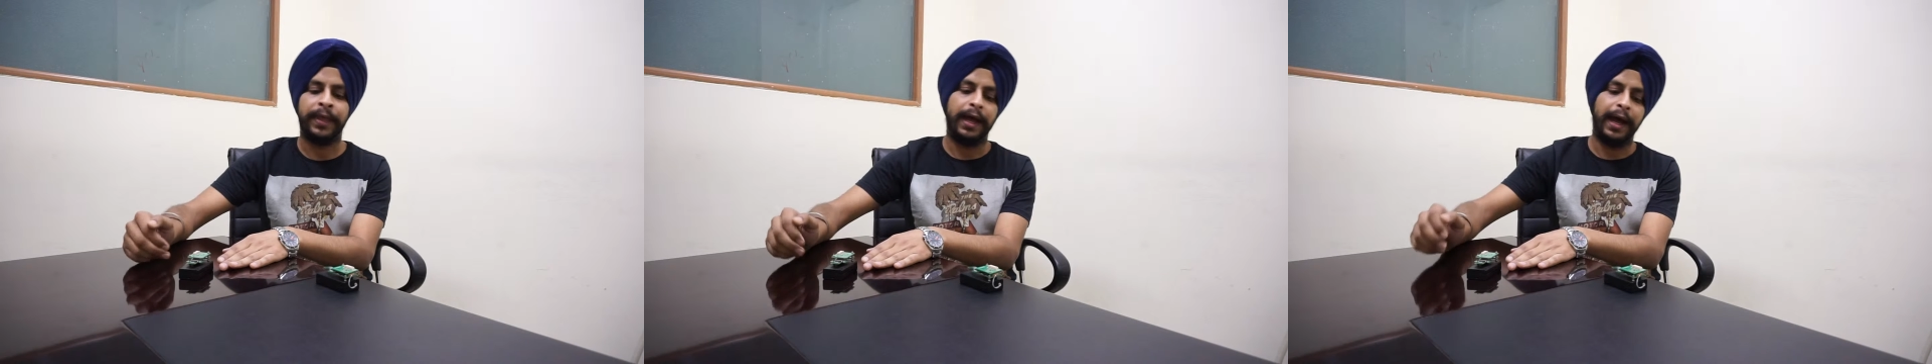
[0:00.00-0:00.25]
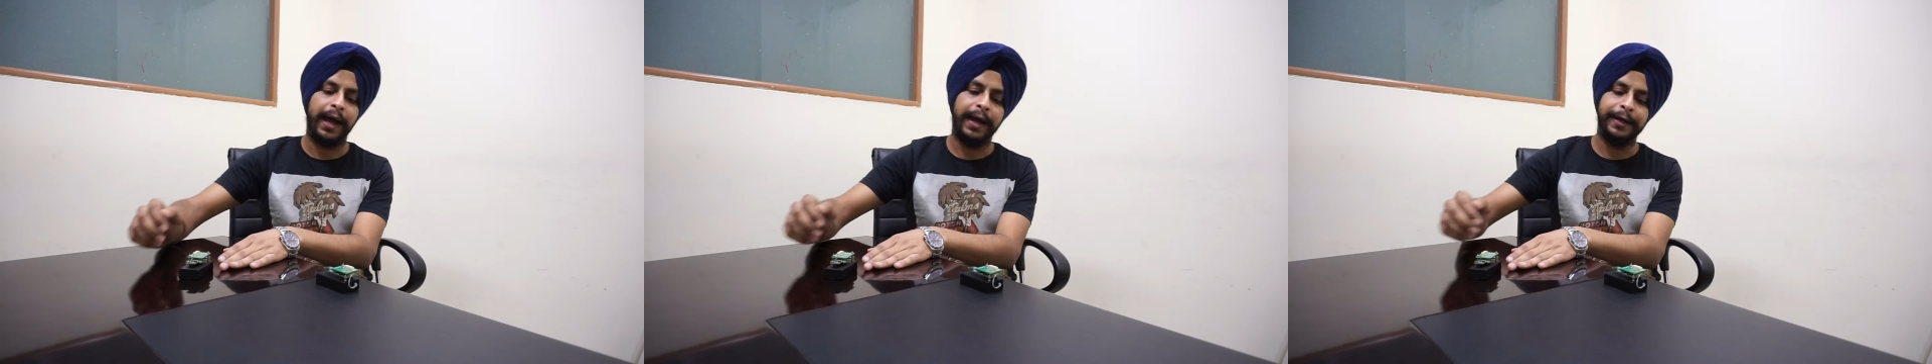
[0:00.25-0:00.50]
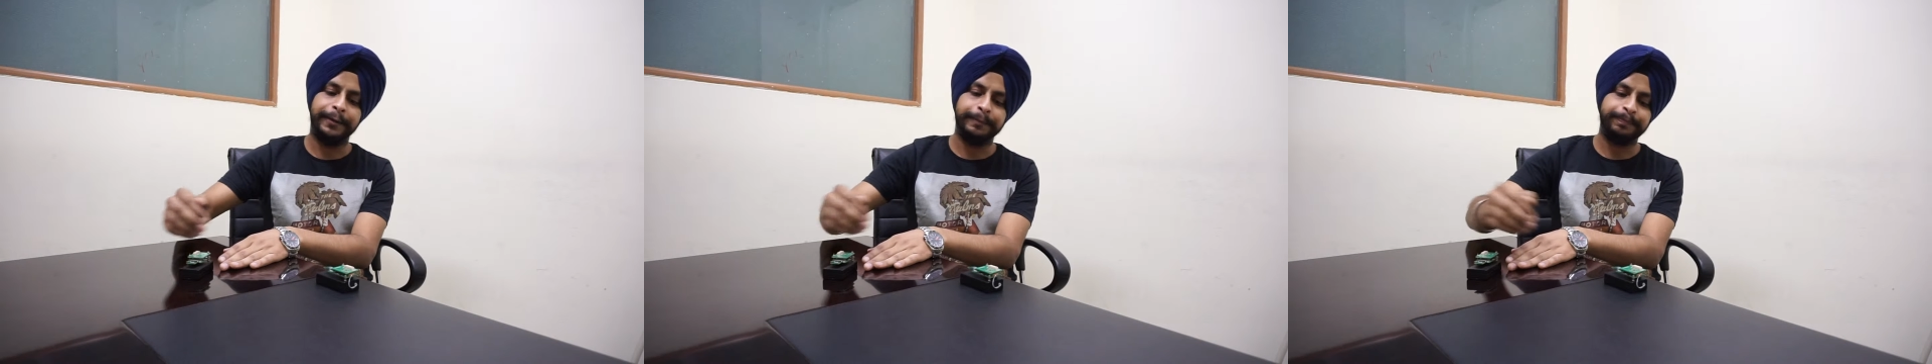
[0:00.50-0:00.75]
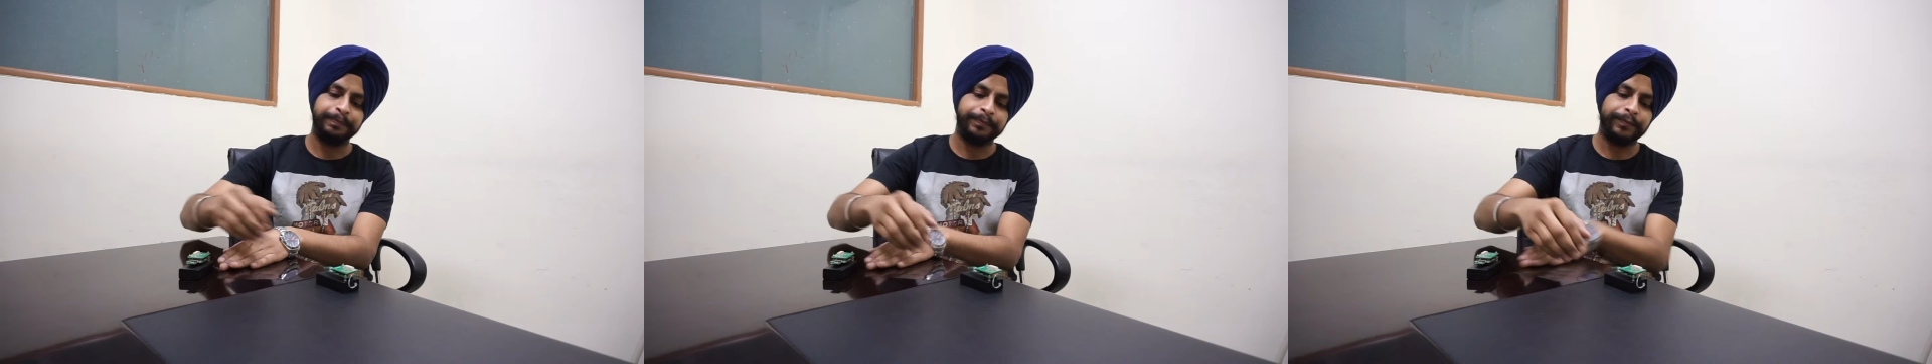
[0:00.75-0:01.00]
And
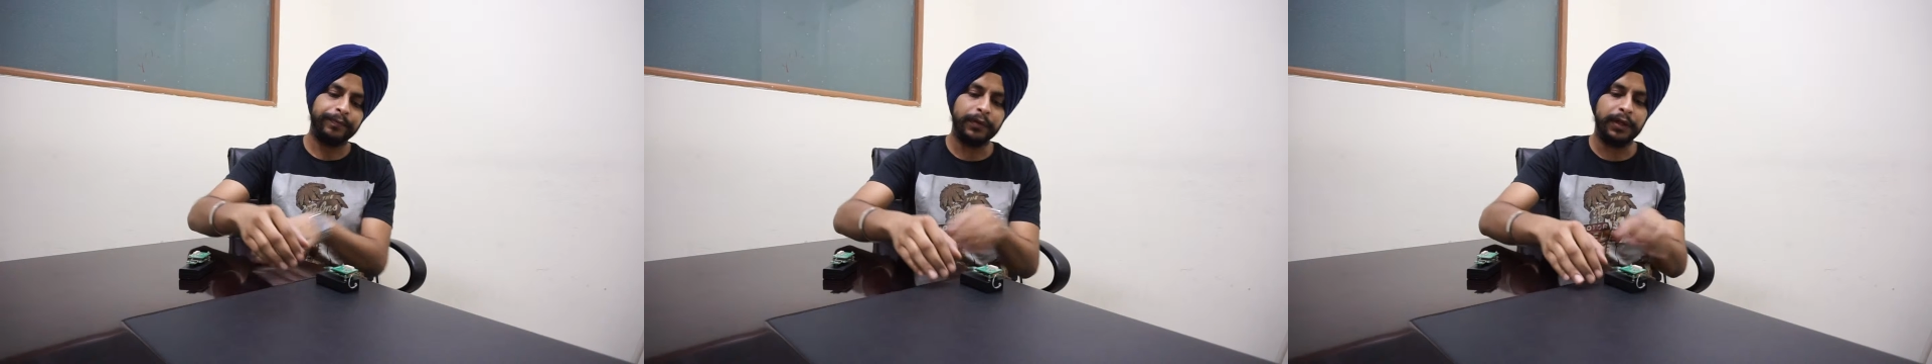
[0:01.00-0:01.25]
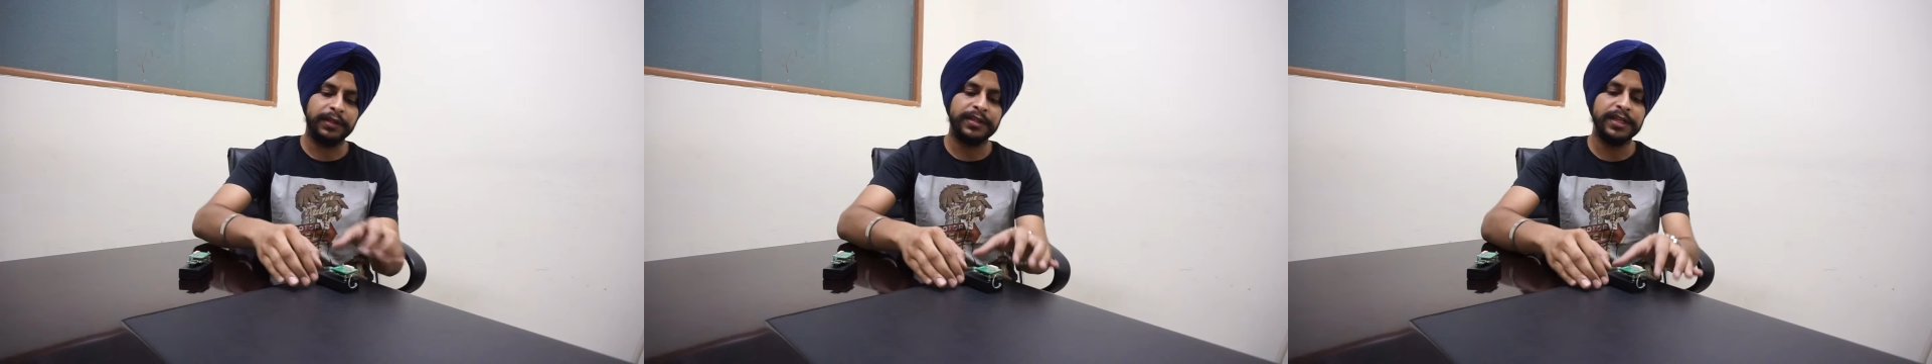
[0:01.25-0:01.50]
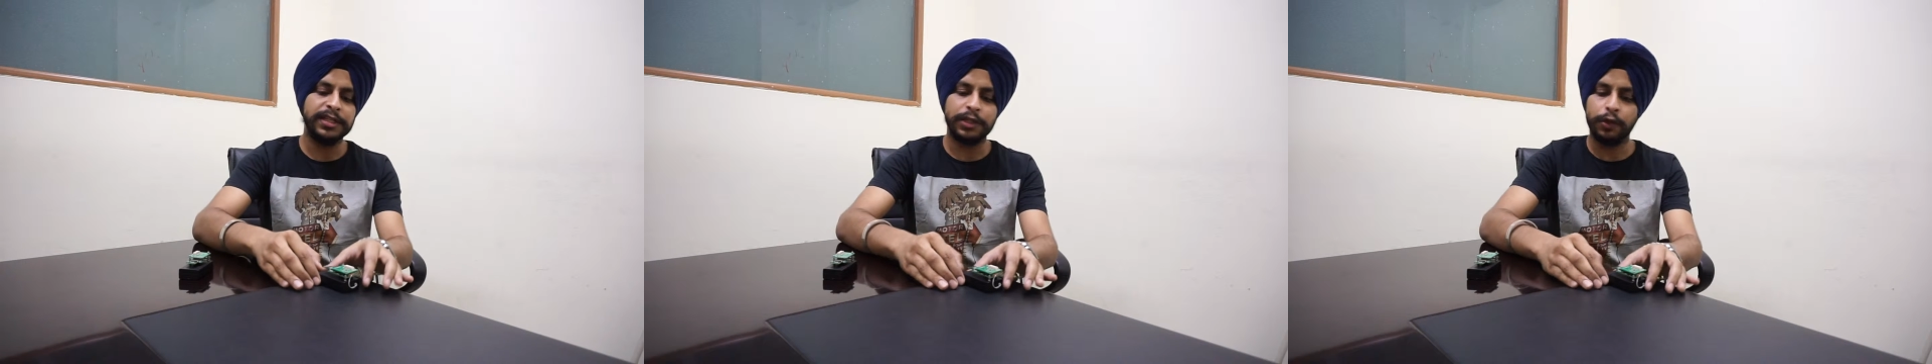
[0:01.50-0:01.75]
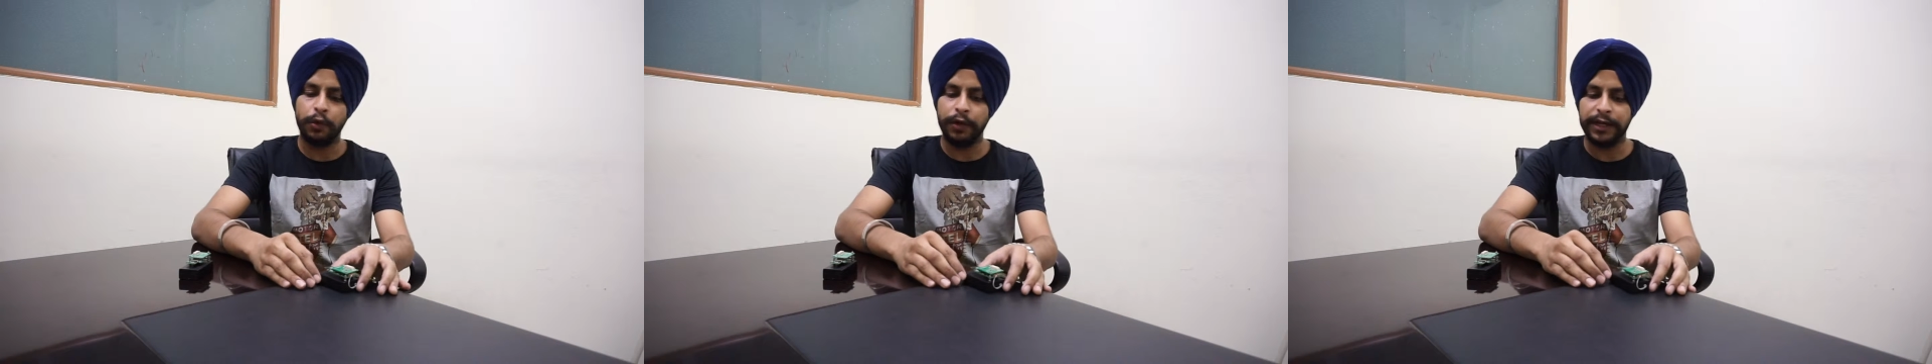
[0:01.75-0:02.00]
this
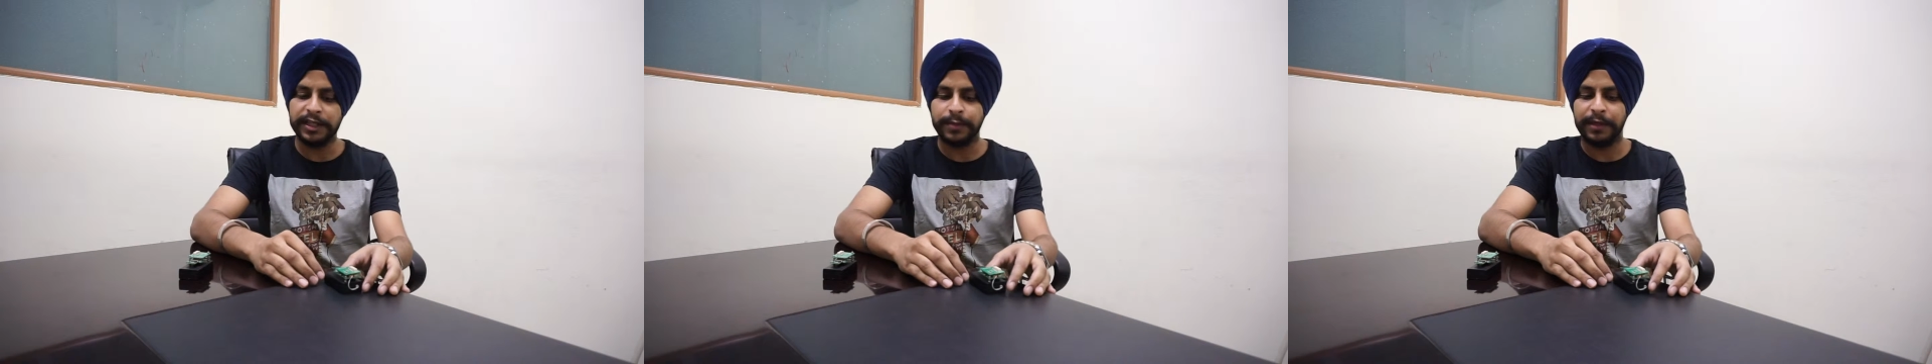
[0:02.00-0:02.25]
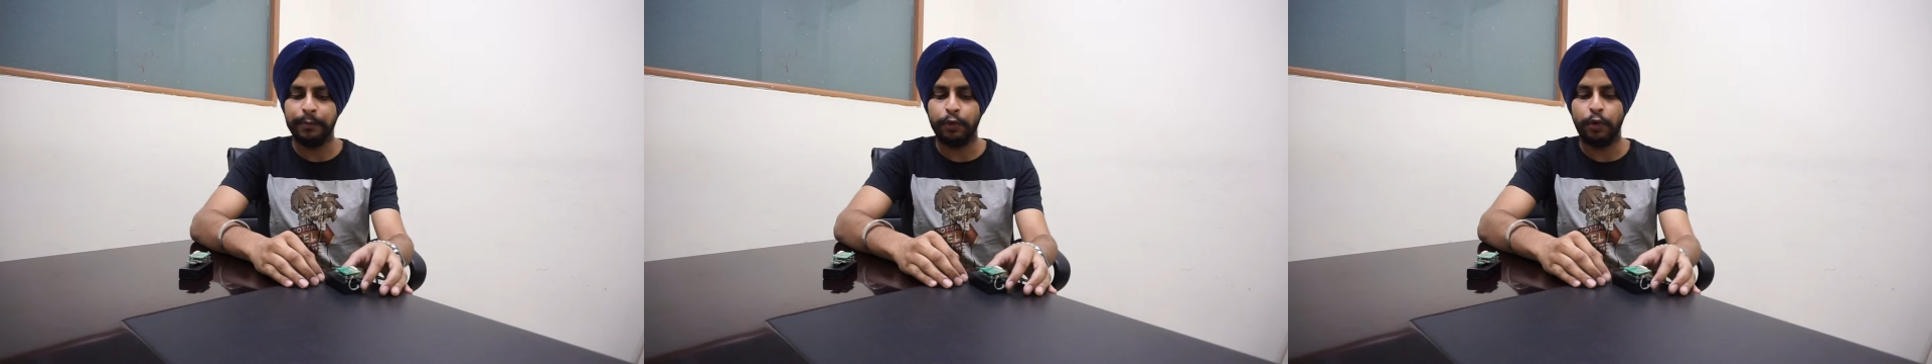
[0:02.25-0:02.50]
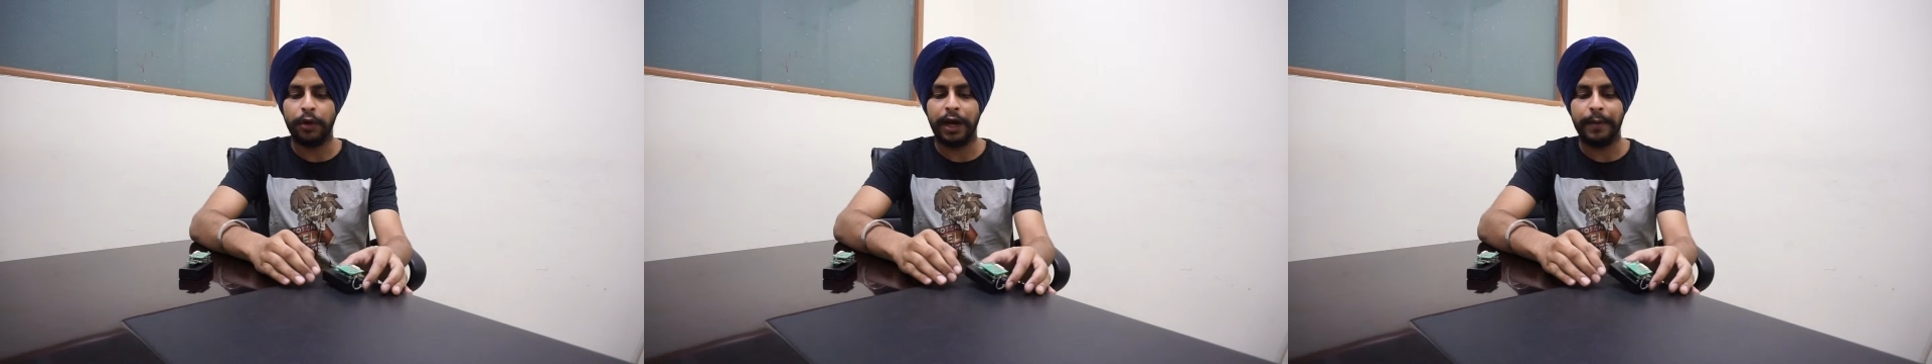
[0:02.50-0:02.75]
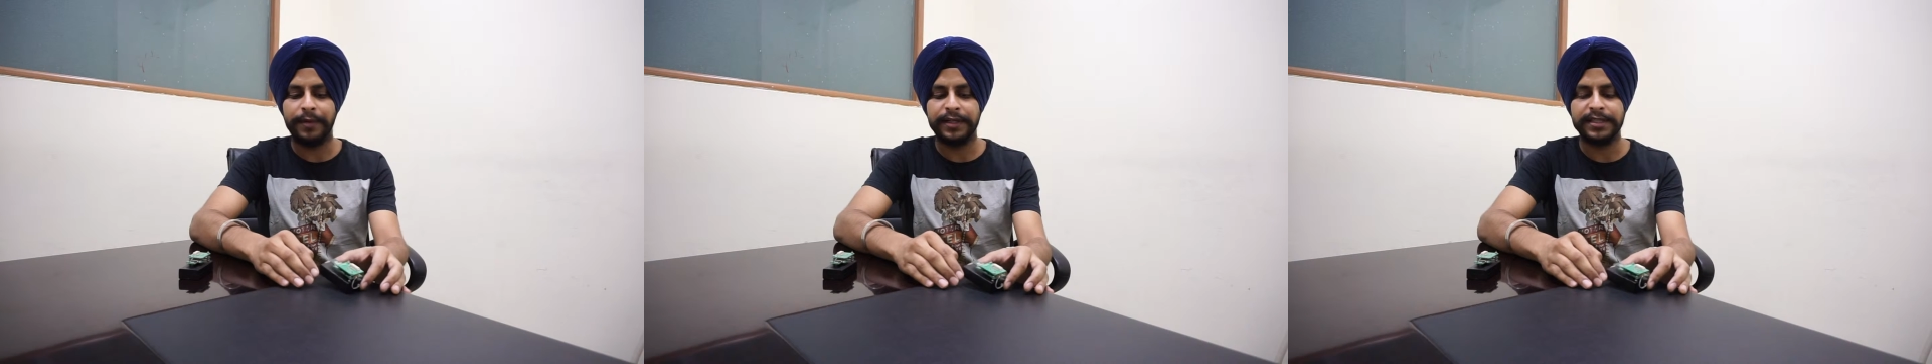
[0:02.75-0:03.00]
node is being
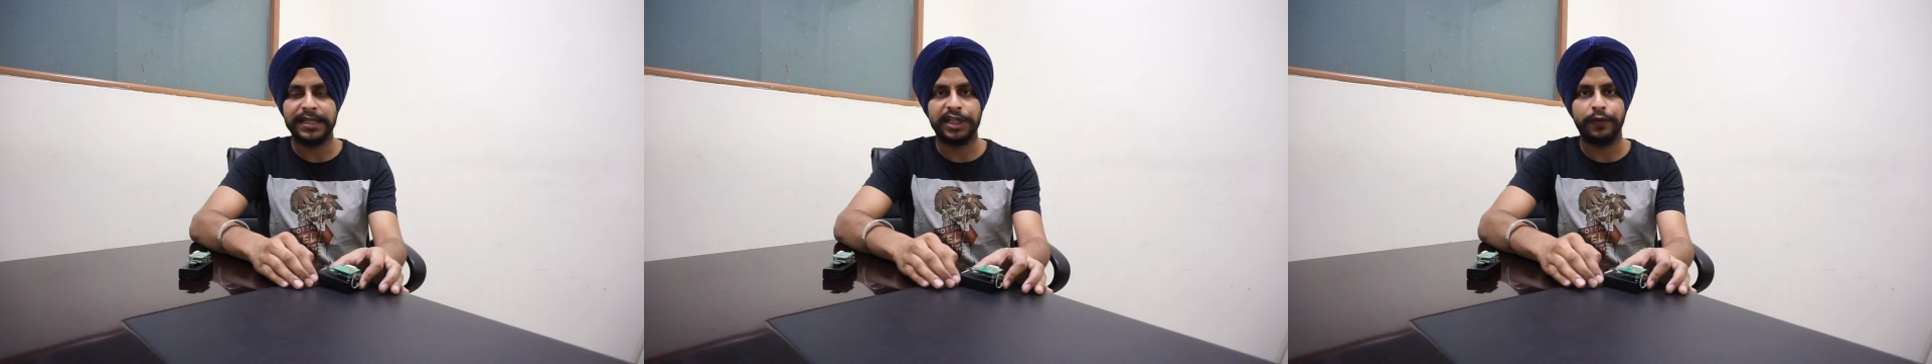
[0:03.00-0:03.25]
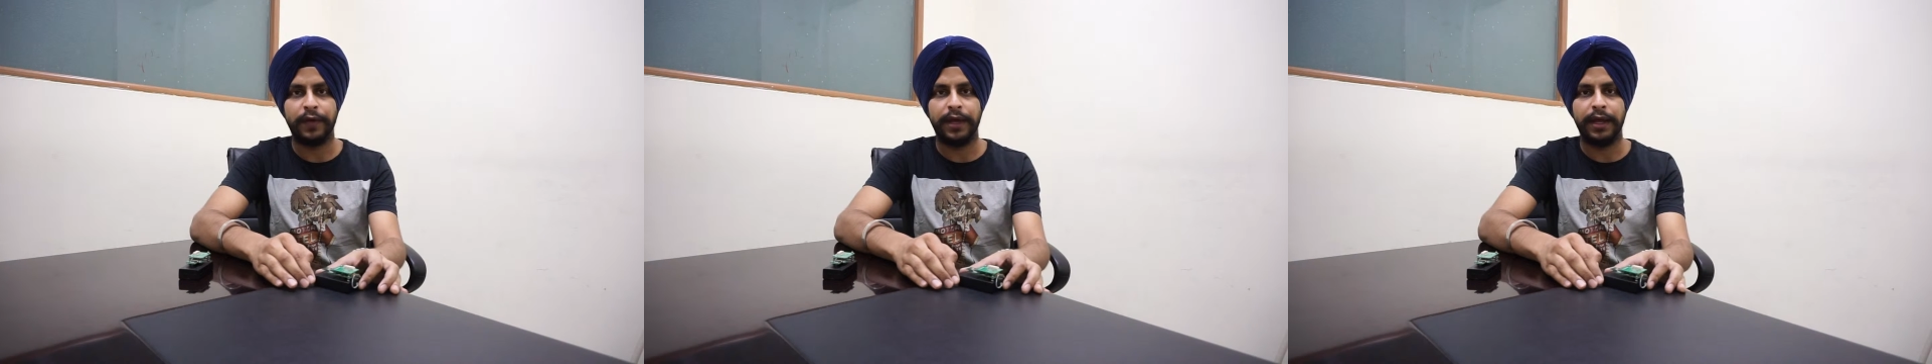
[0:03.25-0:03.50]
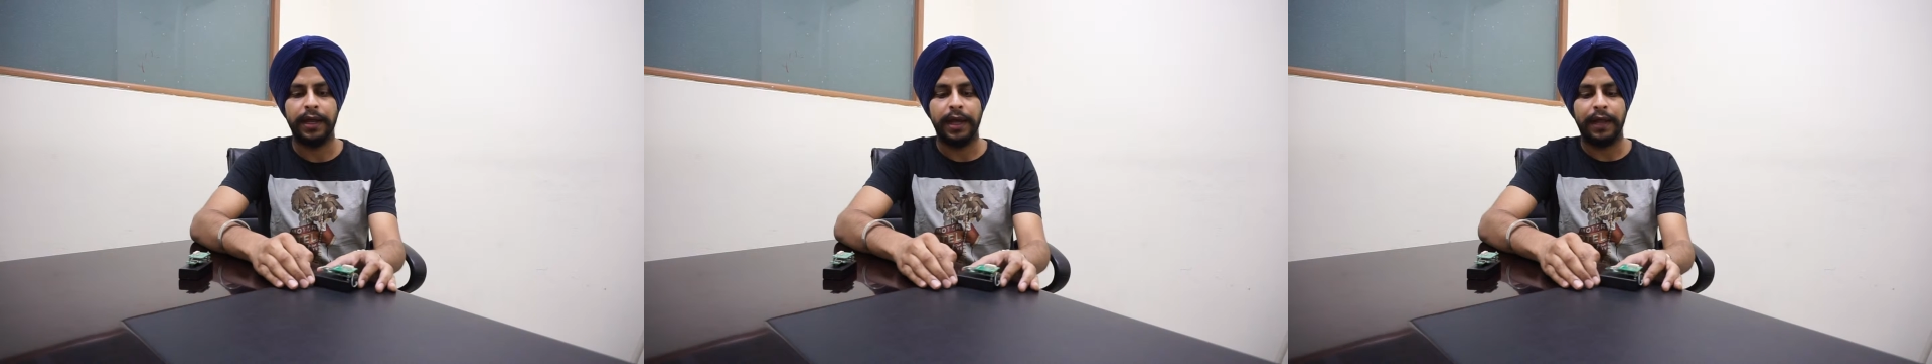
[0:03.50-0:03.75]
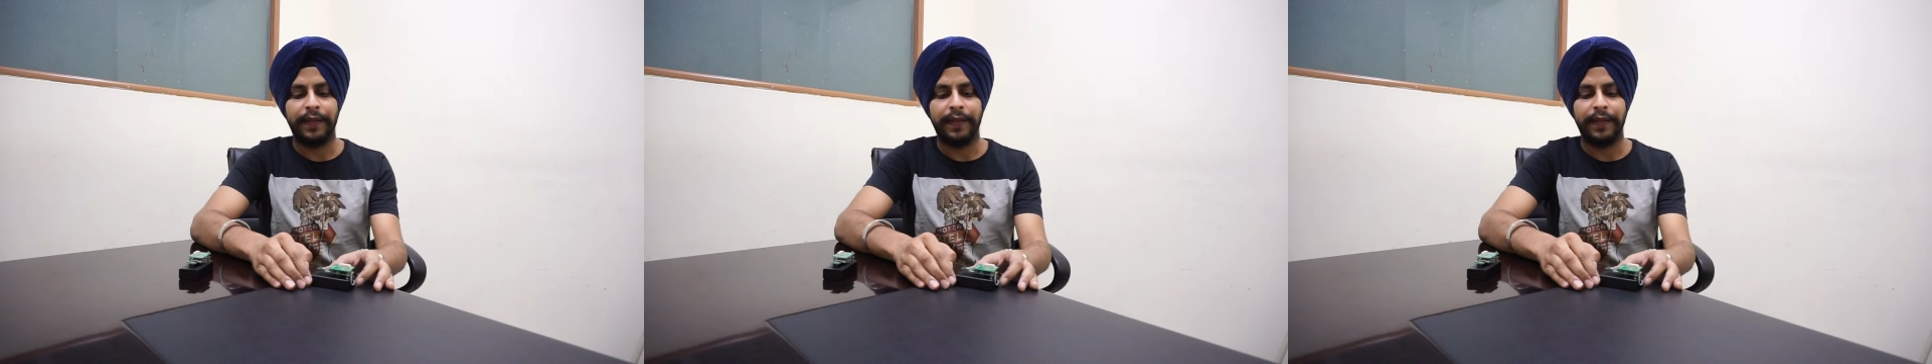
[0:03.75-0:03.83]
programmed in such a way